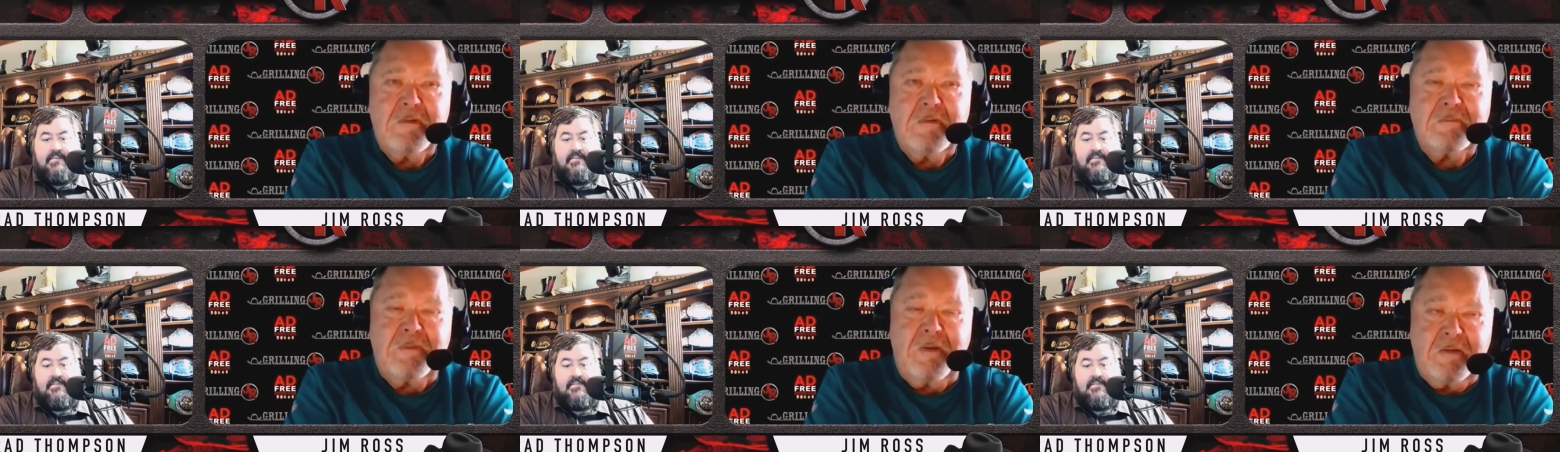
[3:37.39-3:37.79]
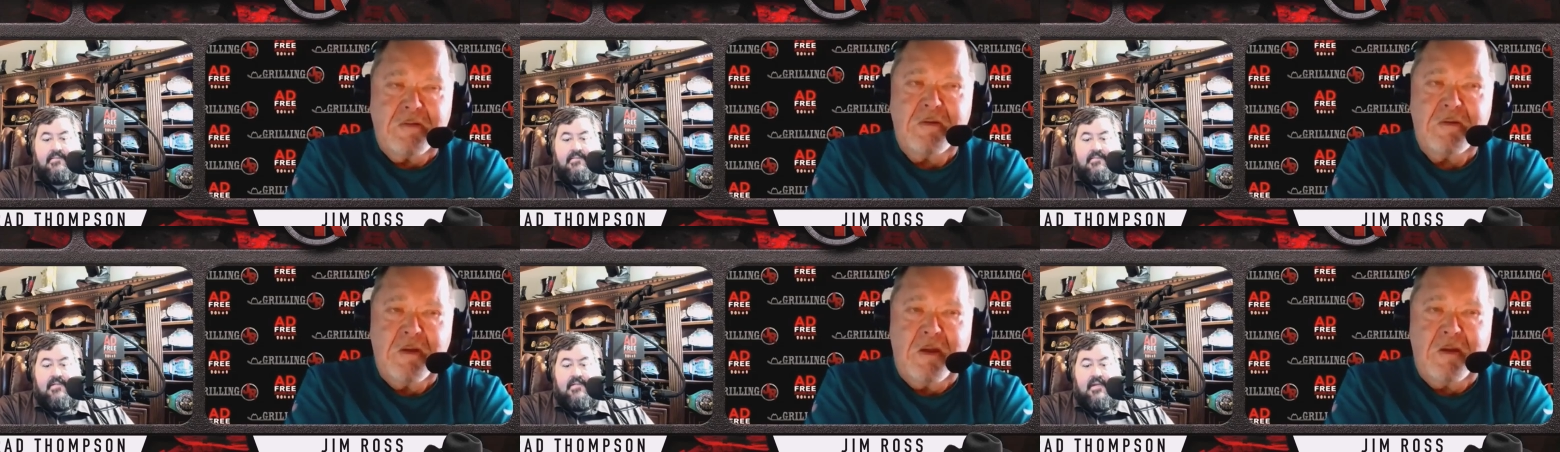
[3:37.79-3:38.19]
Speaker 1: but I did
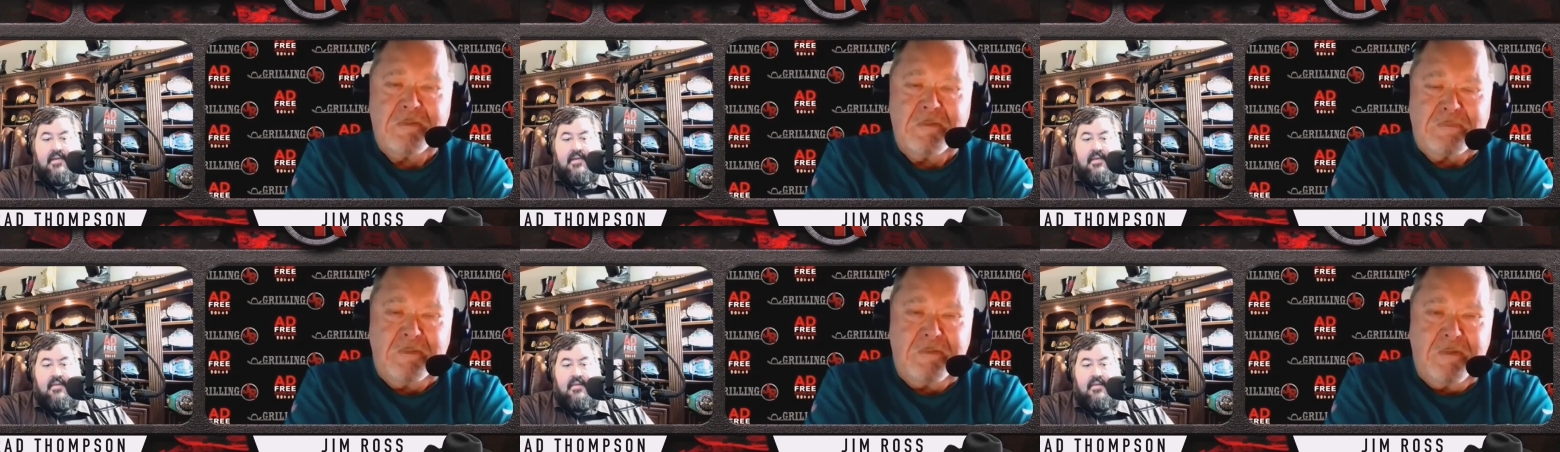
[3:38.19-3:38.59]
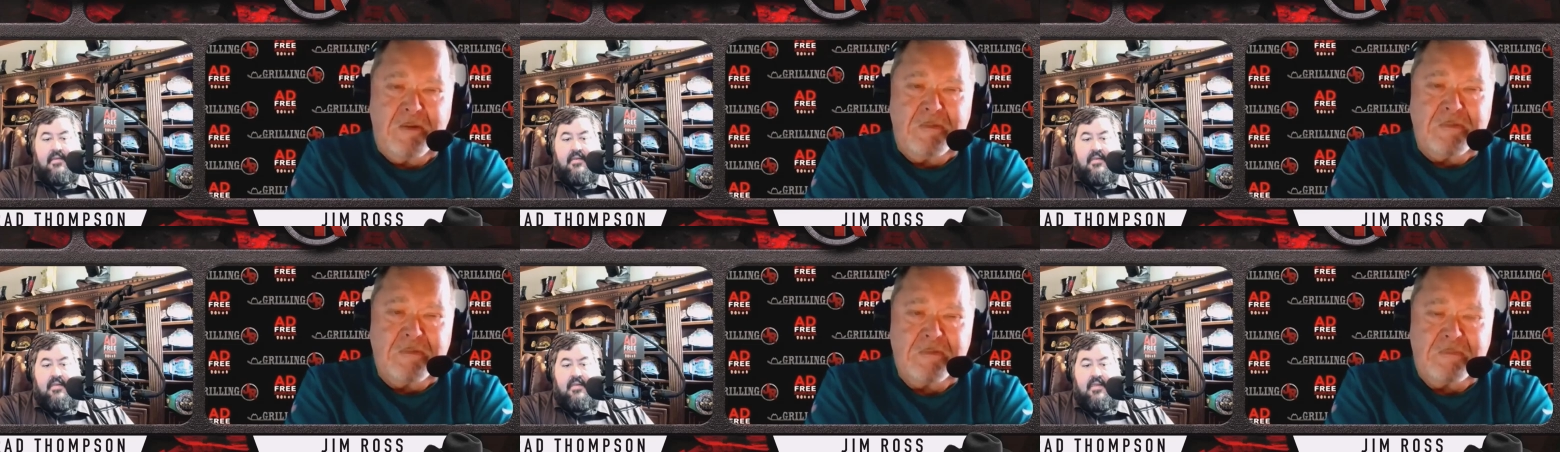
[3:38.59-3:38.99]
like the
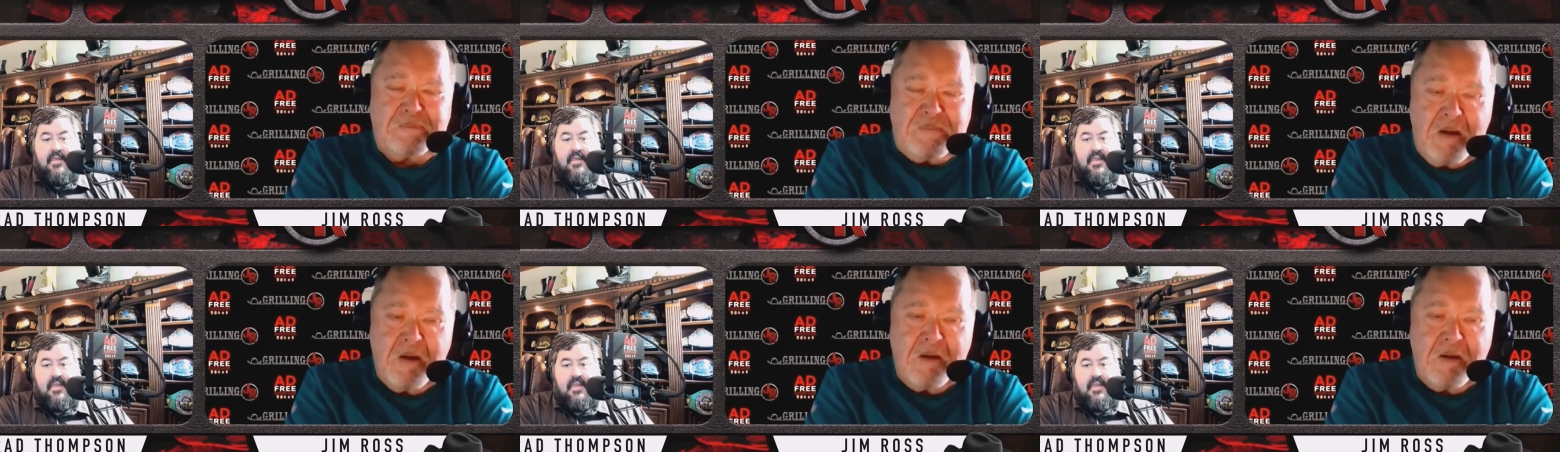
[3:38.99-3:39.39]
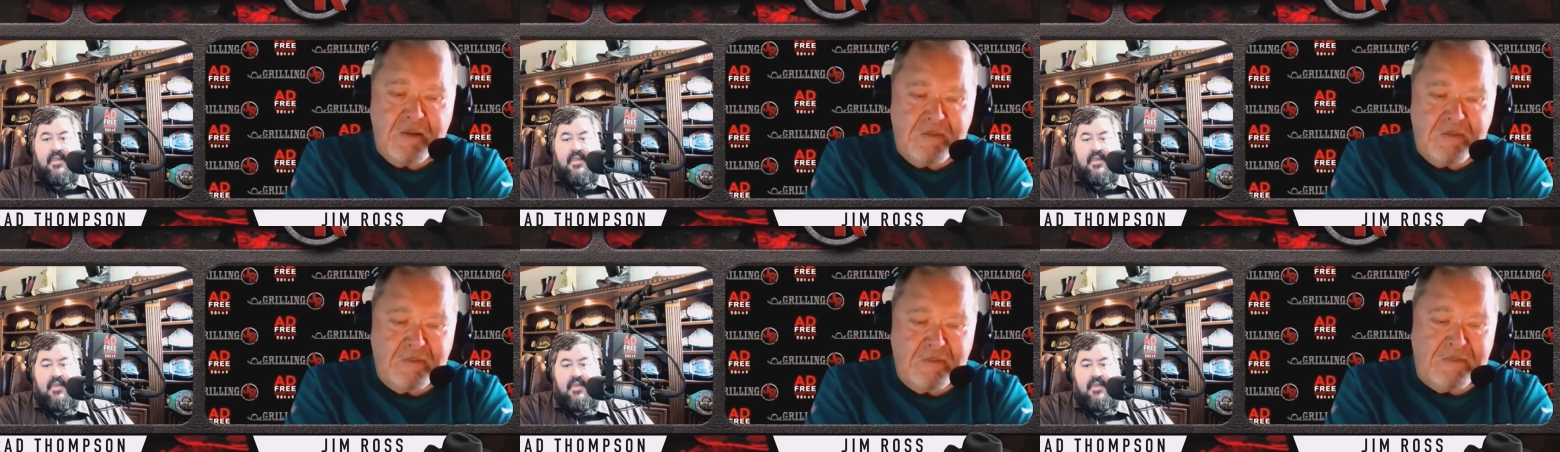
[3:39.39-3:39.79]
potential, the pairing of
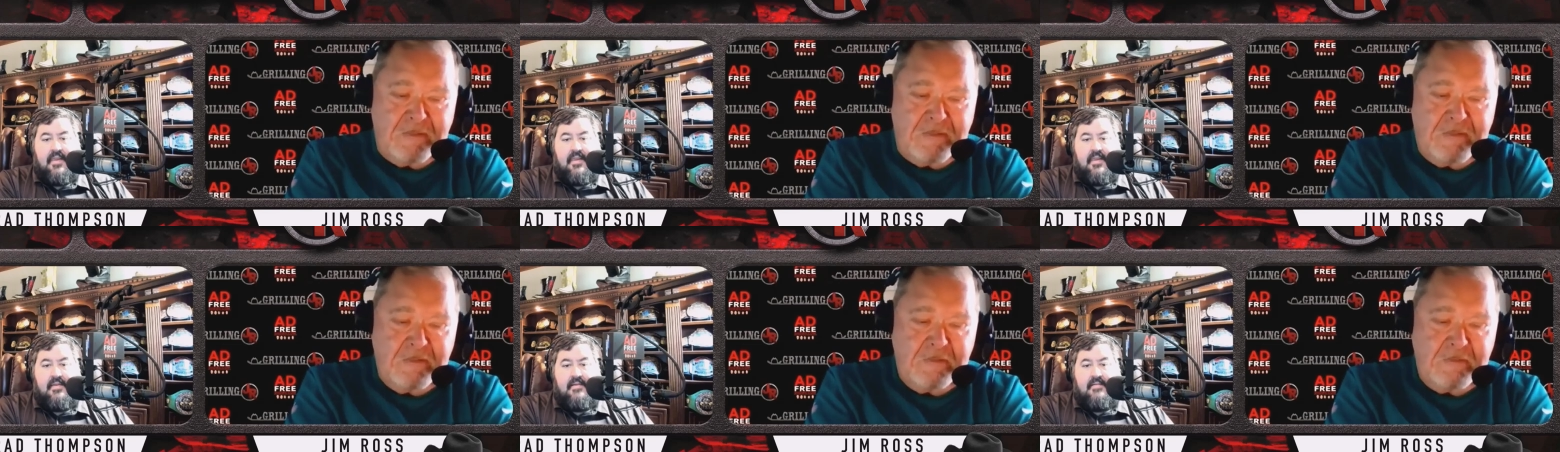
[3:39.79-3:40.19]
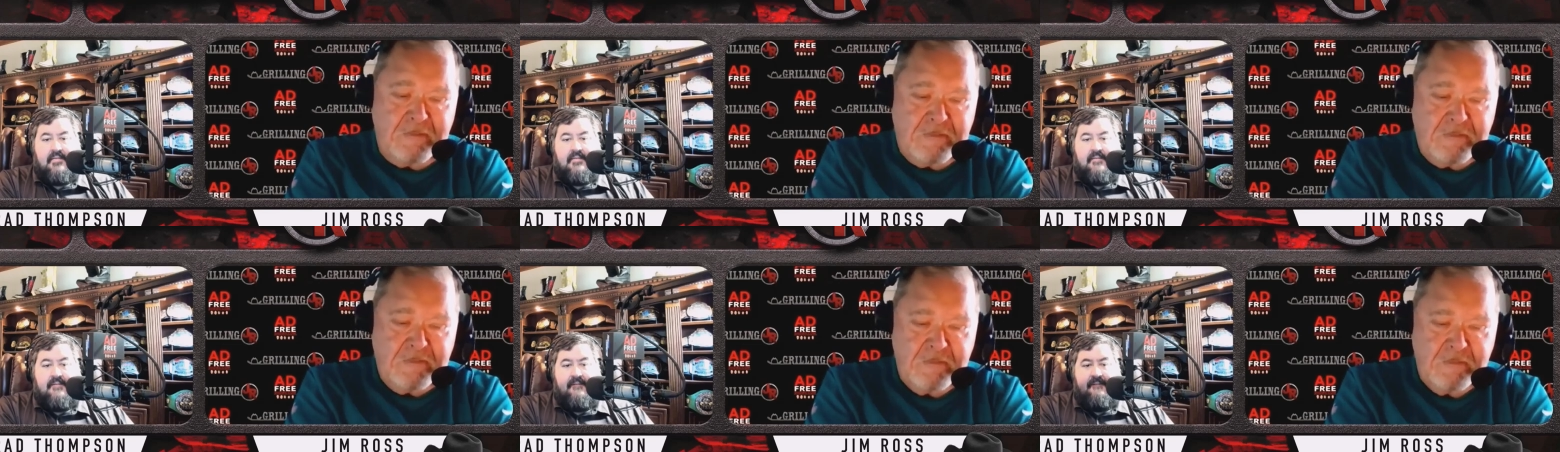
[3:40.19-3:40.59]
those two dudes.
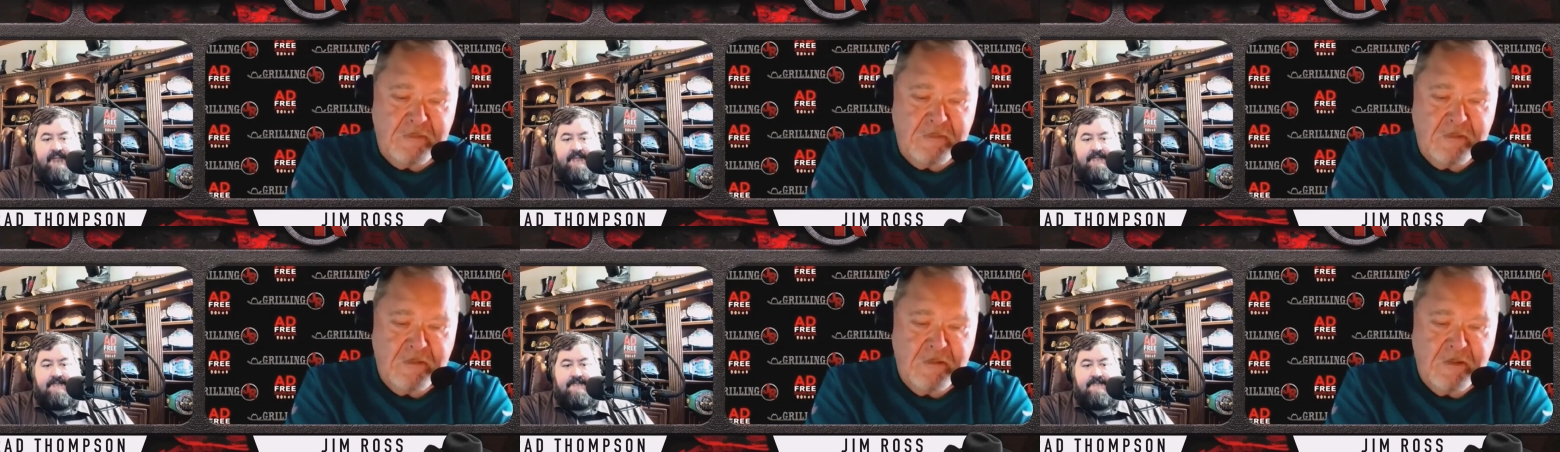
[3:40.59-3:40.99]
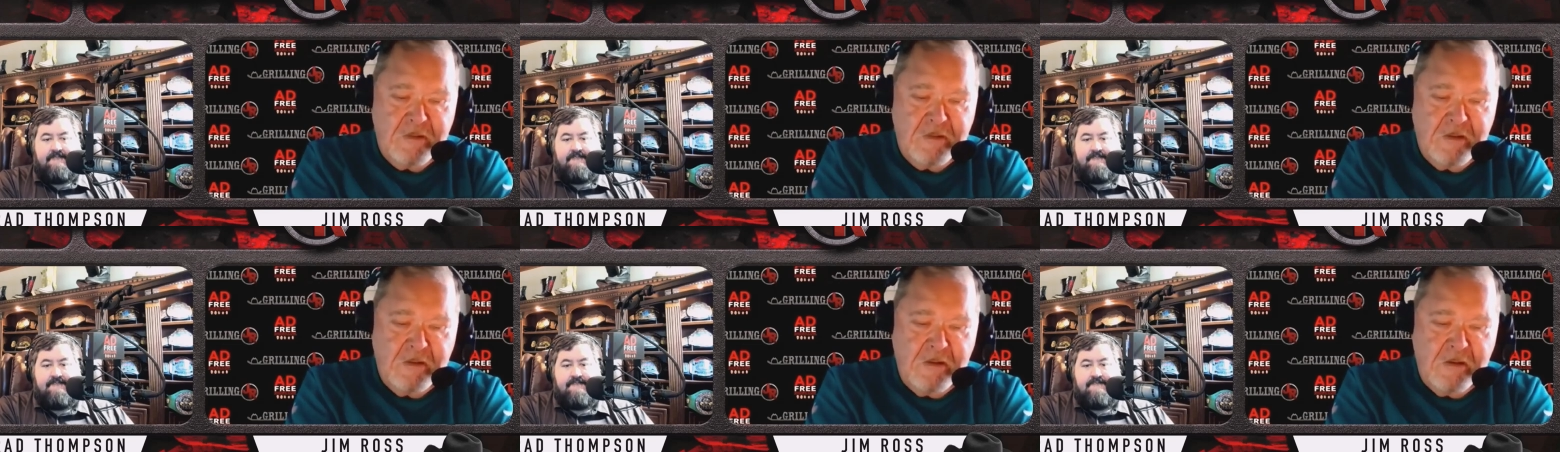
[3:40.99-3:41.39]

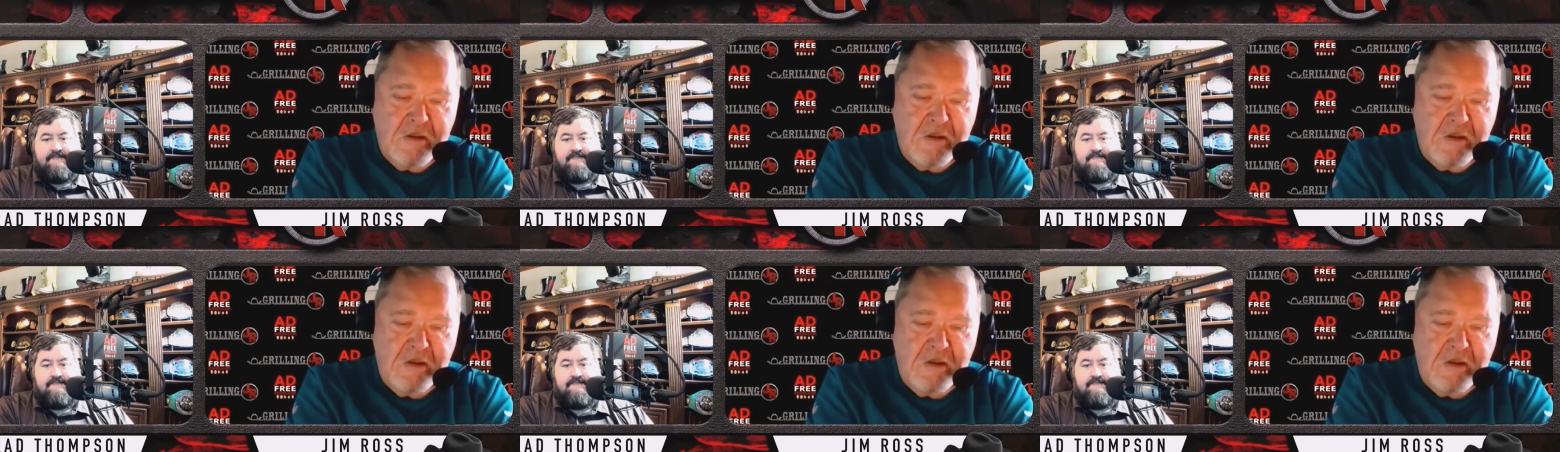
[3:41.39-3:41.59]
You